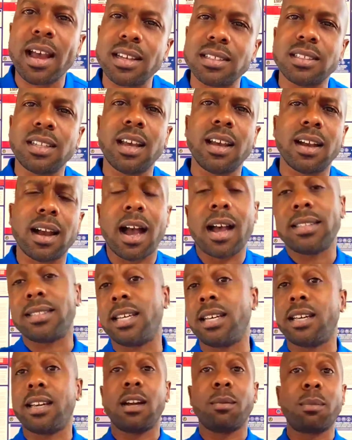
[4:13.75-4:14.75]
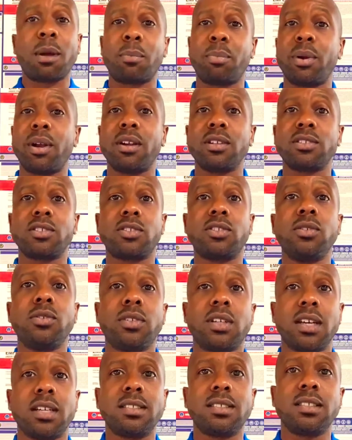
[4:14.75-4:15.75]
hashtag I take care of my parents
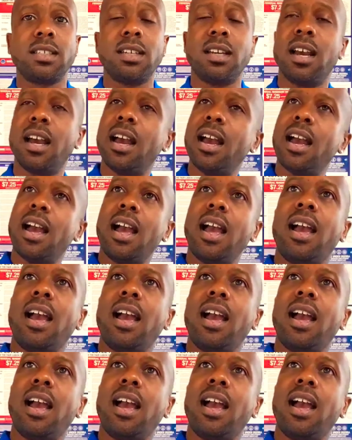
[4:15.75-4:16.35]
too, K C.